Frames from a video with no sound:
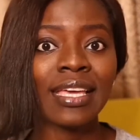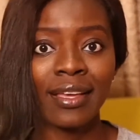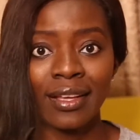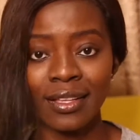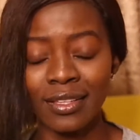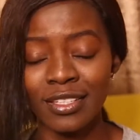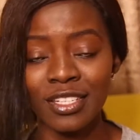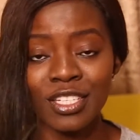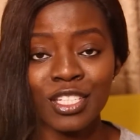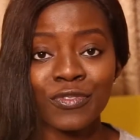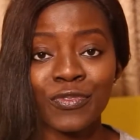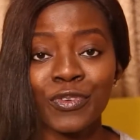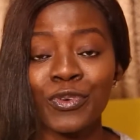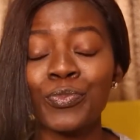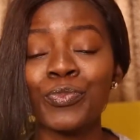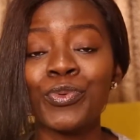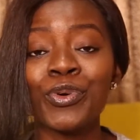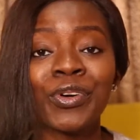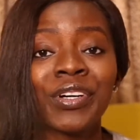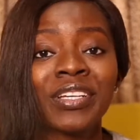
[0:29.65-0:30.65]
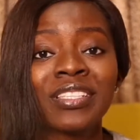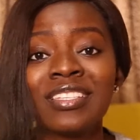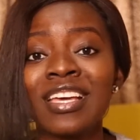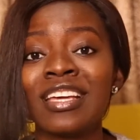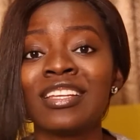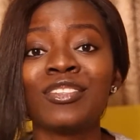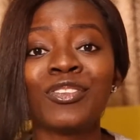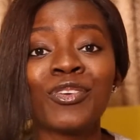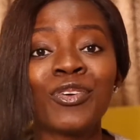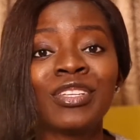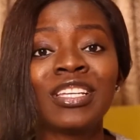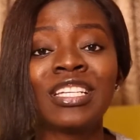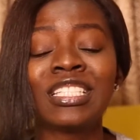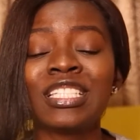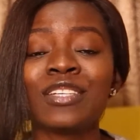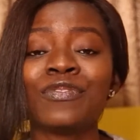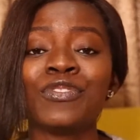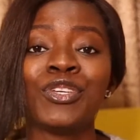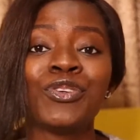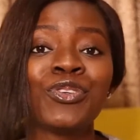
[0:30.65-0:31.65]
English for poets and
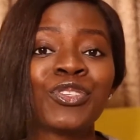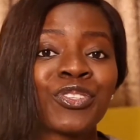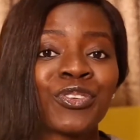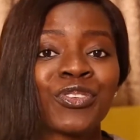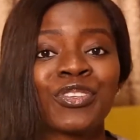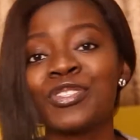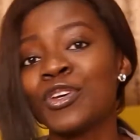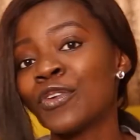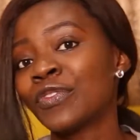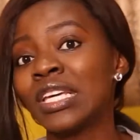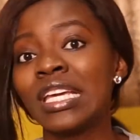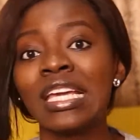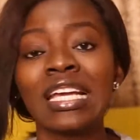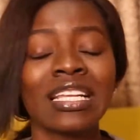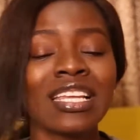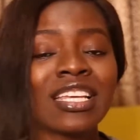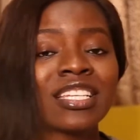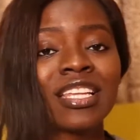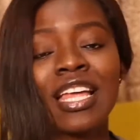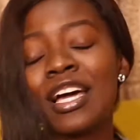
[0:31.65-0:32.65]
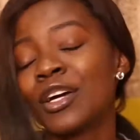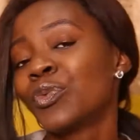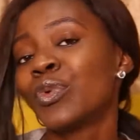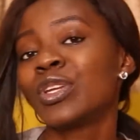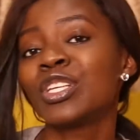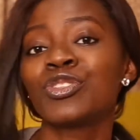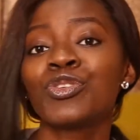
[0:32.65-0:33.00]
non-native users of the English language.